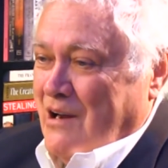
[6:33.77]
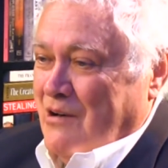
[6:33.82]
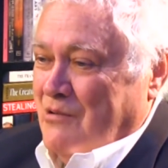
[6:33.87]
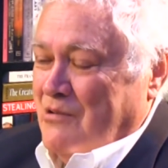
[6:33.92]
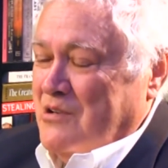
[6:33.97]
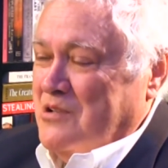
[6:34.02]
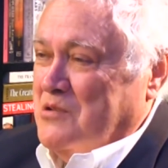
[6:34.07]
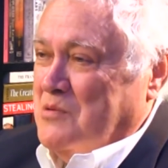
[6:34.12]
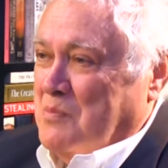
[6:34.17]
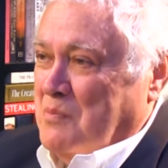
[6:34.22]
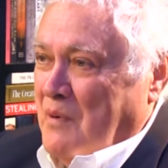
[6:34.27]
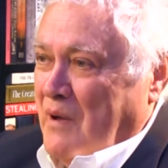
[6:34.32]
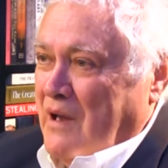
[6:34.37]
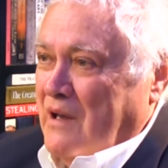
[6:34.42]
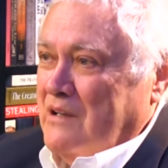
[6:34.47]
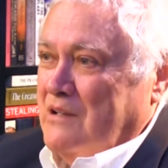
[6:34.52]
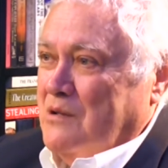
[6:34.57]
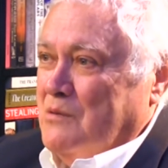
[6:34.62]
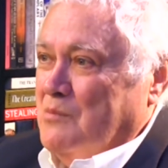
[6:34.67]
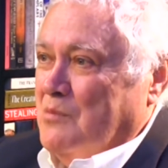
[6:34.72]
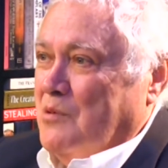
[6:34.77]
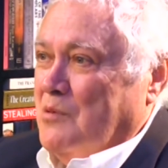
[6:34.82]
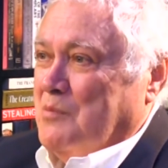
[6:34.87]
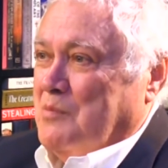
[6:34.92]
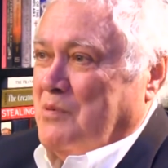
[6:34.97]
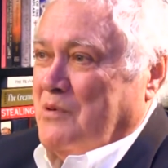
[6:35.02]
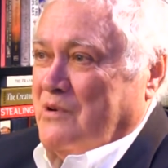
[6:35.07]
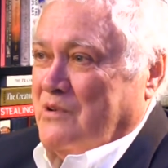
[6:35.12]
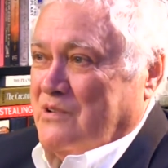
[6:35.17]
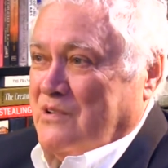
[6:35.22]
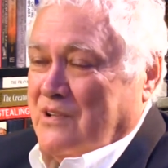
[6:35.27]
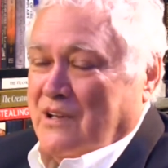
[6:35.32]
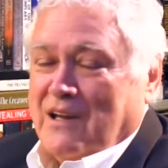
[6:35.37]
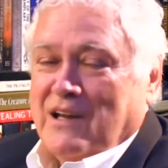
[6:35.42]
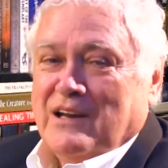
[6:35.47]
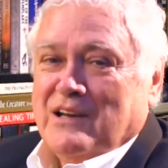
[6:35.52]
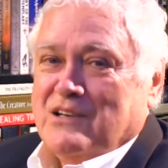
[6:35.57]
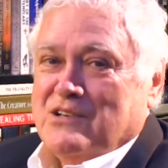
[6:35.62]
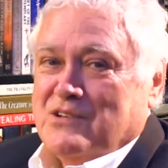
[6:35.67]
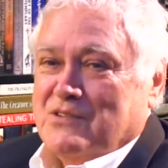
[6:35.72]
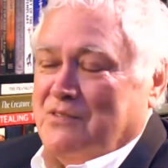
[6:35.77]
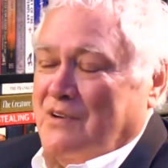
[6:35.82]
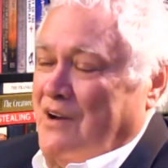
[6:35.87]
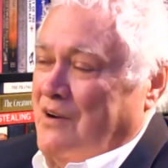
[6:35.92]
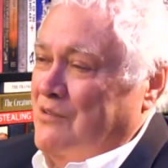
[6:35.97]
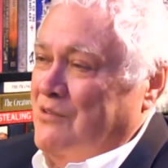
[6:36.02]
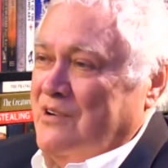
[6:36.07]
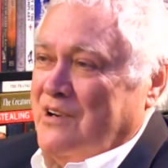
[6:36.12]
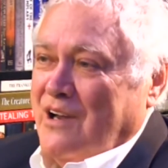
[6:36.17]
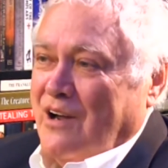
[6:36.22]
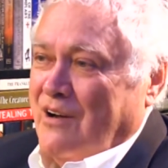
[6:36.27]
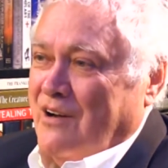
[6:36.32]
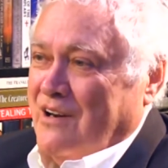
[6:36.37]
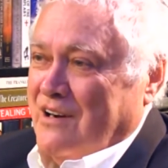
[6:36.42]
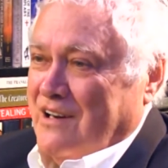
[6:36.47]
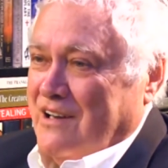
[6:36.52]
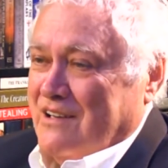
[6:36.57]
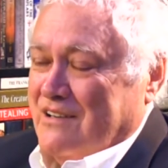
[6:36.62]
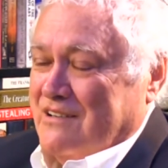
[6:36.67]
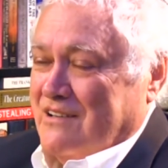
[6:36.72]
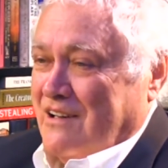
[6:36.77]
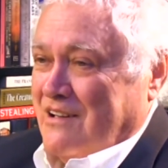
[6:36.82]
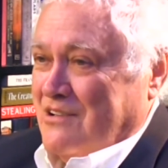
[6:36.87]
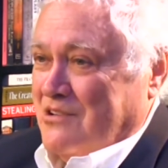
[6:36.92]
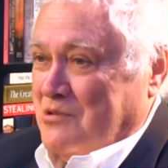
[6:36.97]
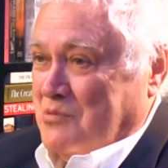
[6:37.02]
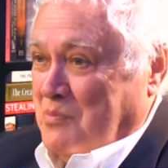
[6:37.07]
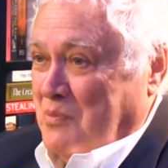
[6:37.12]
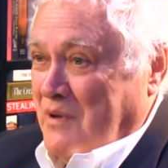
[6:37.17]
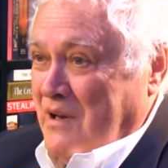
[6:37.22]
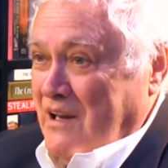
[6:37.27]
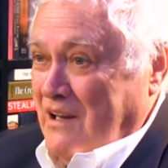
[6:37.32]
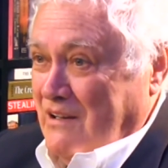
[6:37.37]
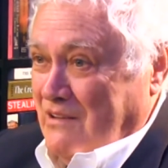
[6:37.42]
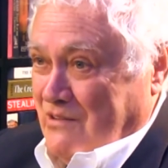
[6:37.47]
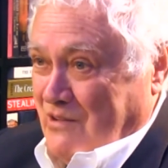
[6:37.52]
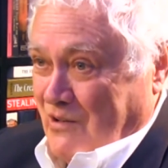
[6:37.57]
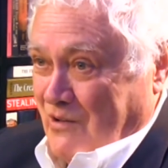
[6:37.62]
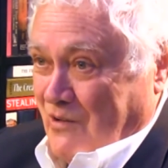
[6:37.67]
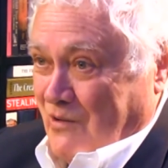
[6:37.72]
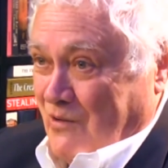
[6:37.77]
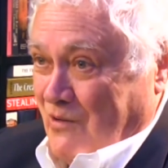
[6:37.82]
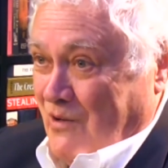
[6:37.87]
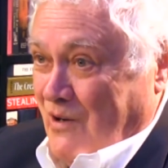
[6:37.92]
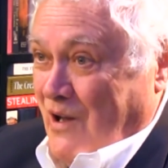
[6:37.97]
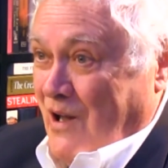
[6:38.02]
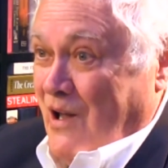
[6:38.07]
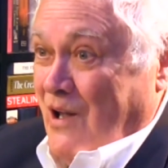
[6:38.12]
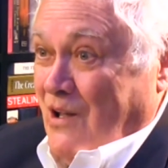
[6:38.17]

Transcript: a respectable percentage of every audience I speak to,